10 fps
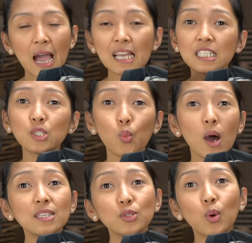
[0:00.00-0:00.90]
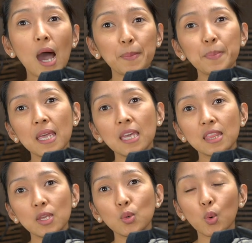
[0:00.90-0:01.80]
I just want to
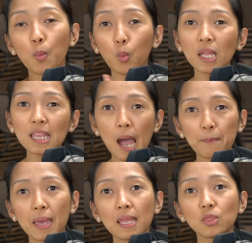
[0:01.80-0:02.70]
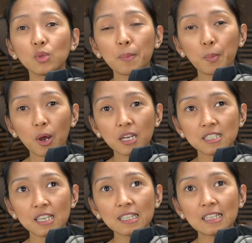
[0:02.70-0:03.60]
update you of what happened to the
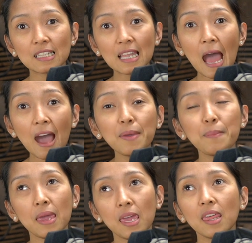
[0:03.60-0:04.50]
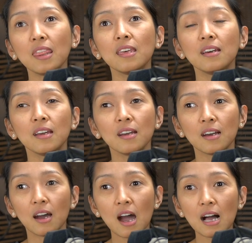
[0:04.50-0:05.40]
project that I made
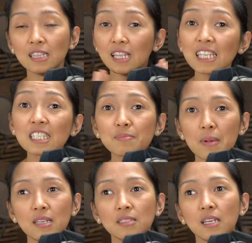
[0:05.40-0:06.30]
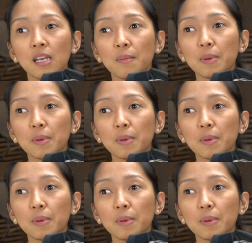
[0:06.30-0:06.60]
uh, last month.